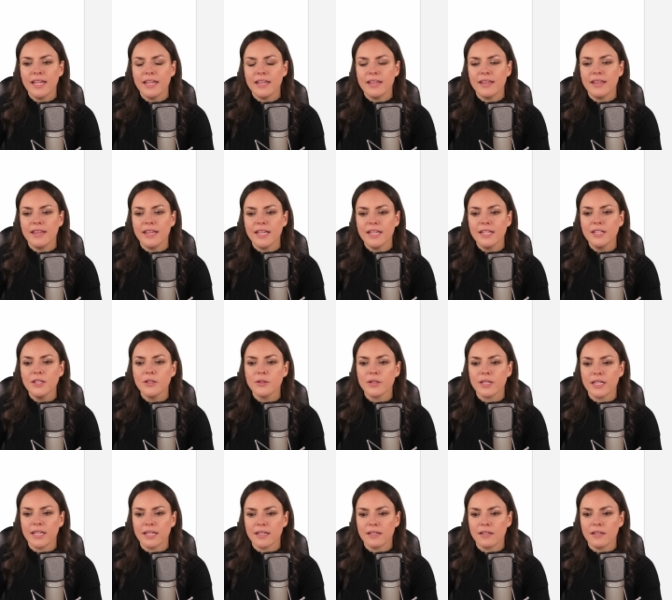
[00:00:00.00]
then you
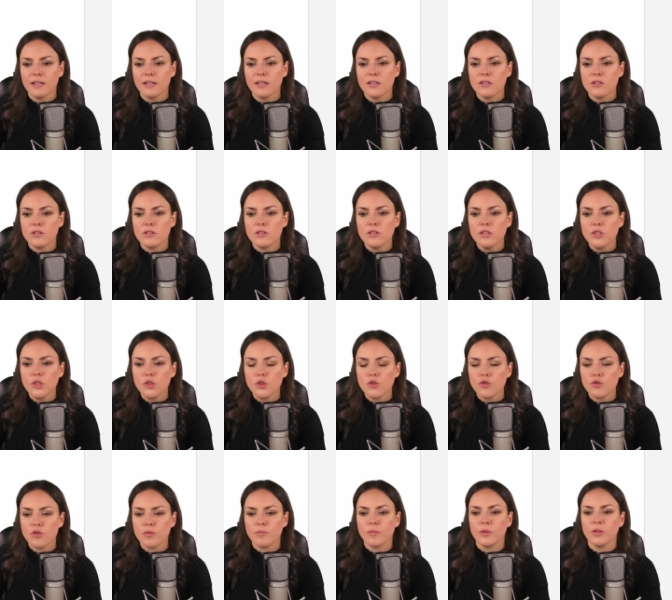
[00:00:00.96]
can
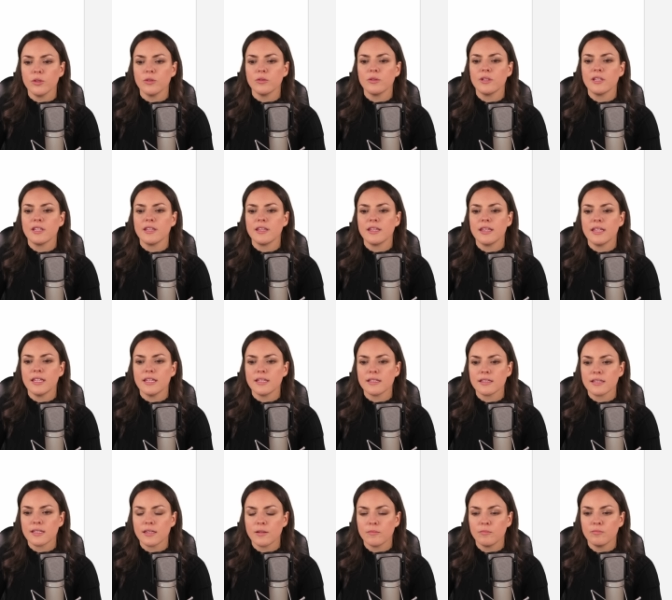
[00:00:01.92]
distribute
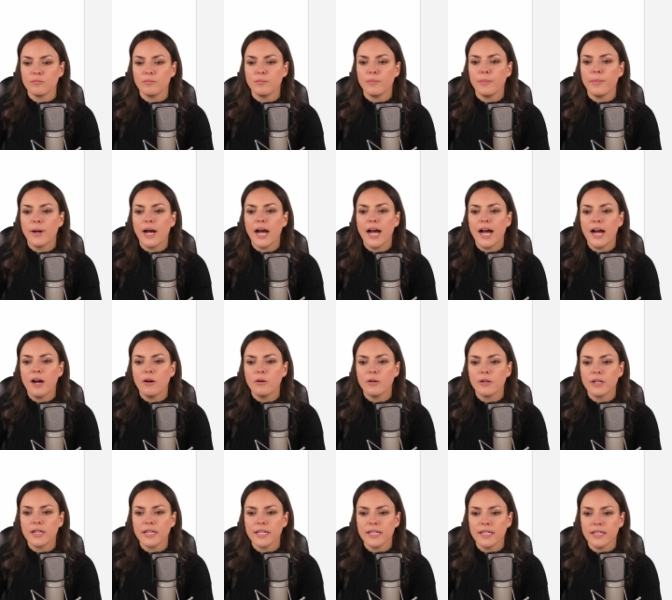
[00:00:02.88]
this
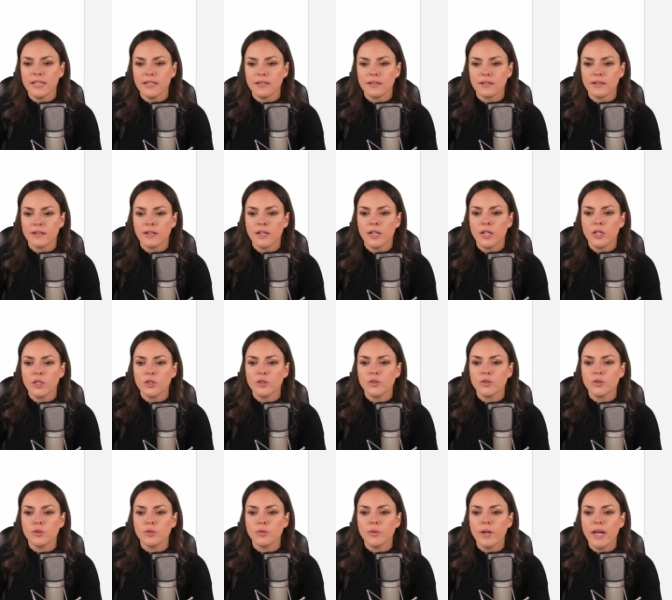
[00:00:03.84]
power here
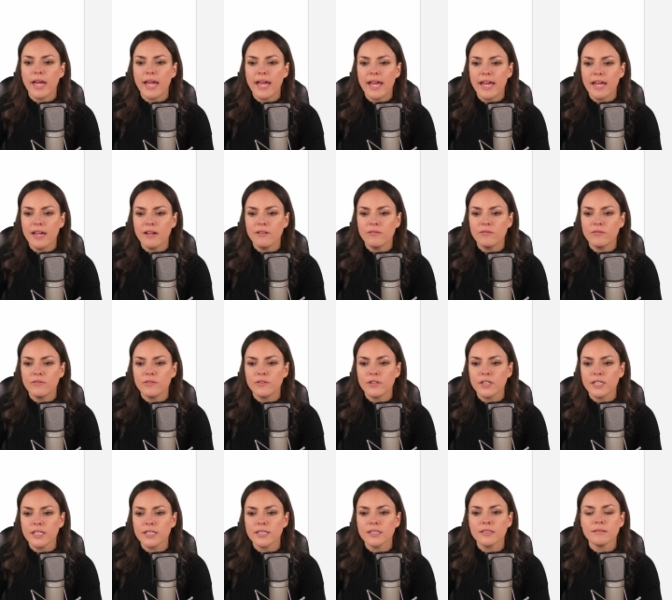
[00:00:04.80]
to
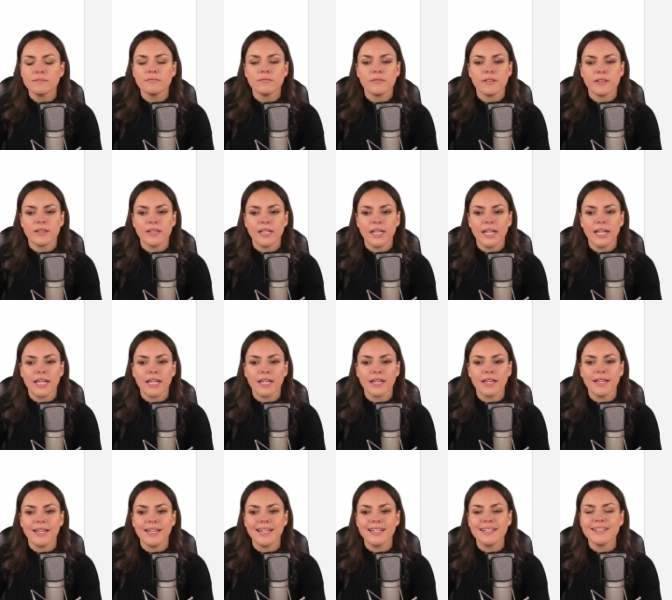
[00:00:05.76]
everything
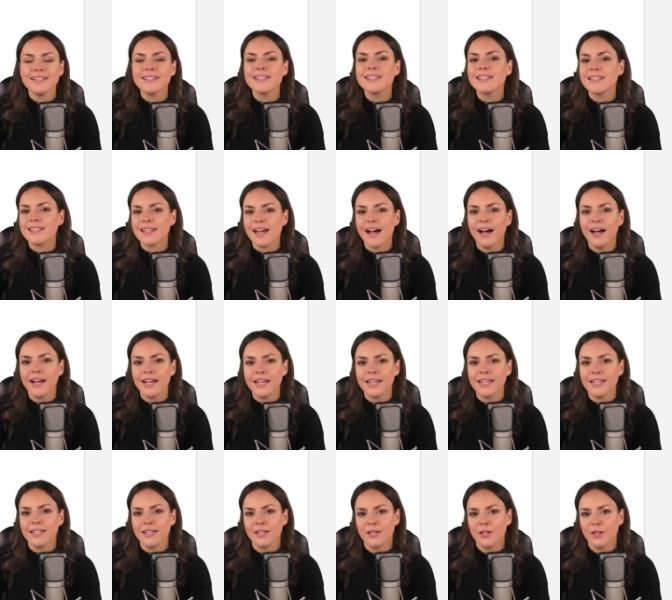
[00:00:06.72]

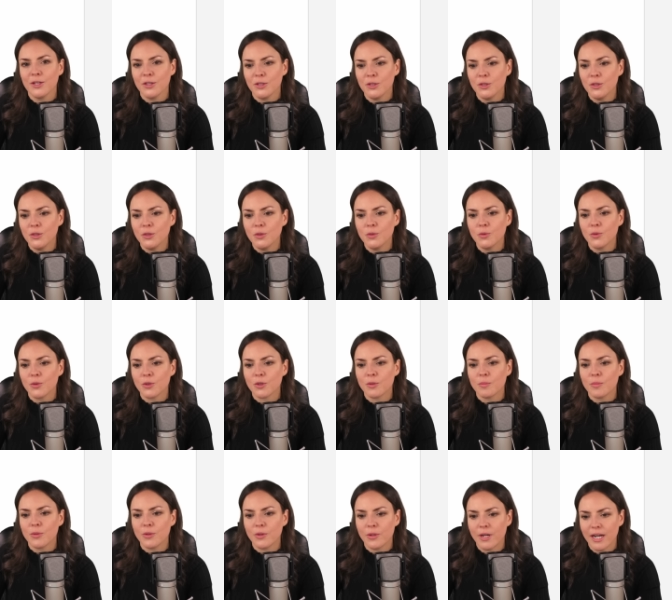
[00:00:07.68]
inside your
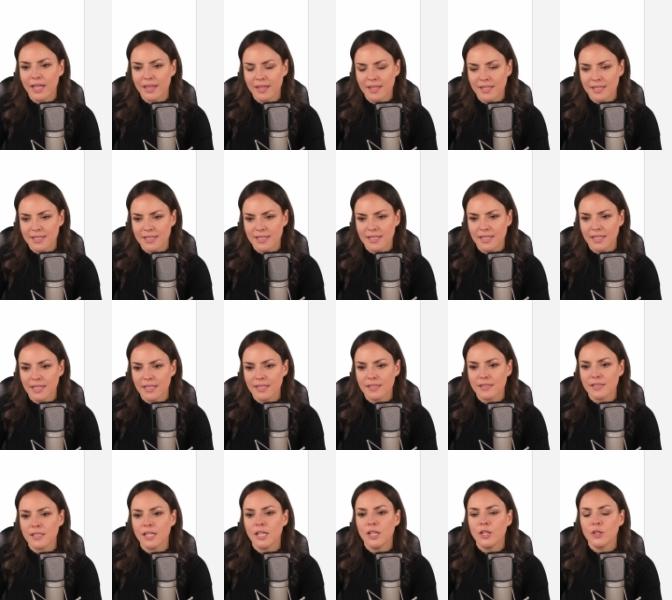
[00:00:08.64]

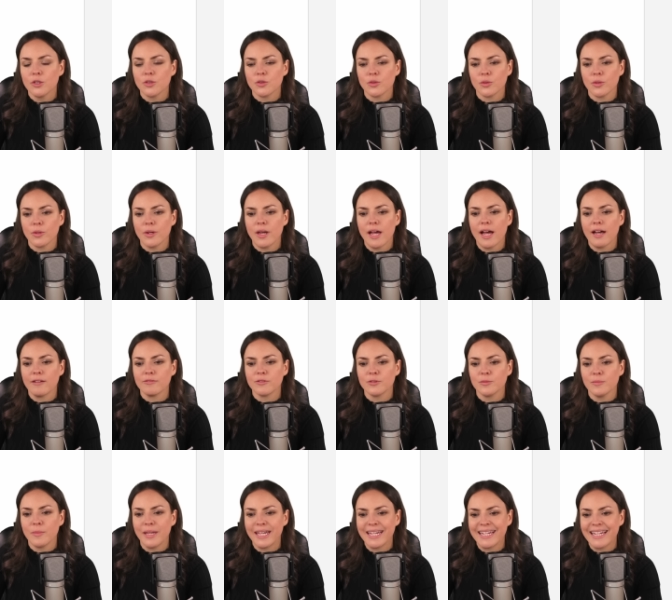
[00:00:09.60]
parentheses. So you have to
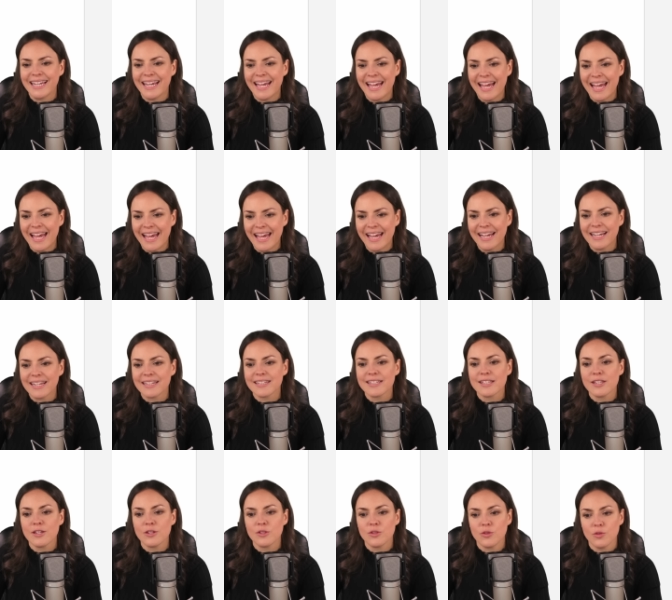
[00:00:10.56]
make
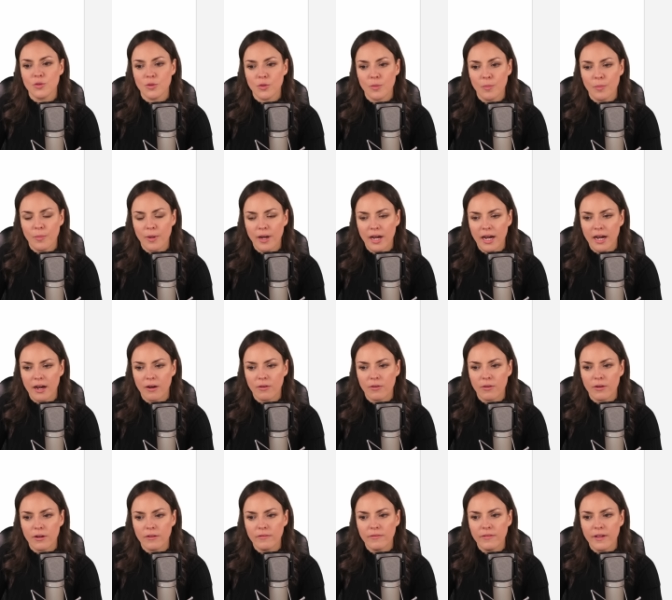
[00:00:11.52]
x to the
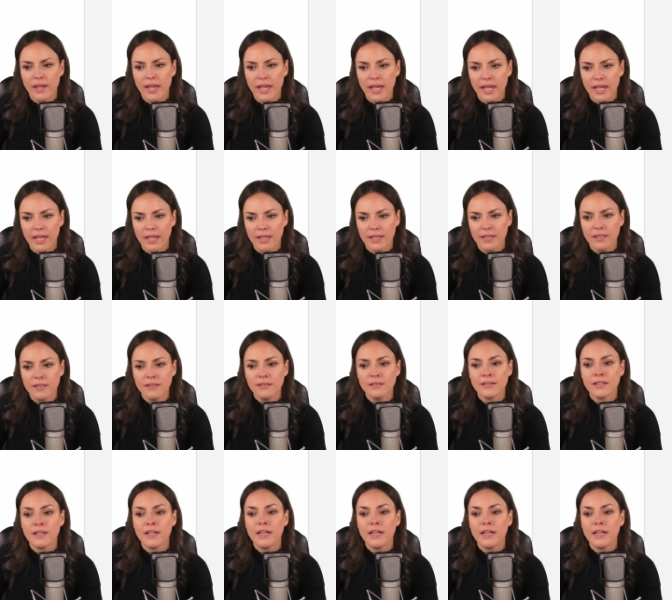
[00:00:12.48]
power of a,